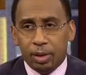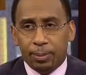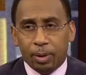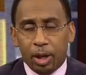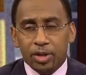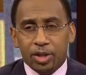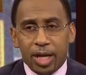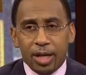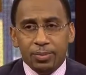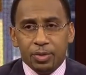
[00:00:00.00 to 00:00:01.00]
LeBron
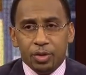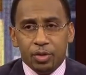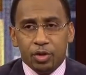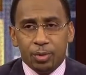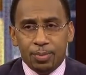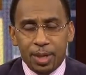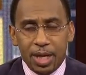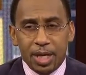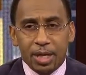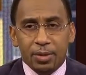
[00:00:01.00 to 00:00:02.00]
James, to
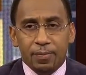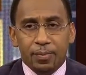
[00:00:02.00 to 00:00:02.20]
me,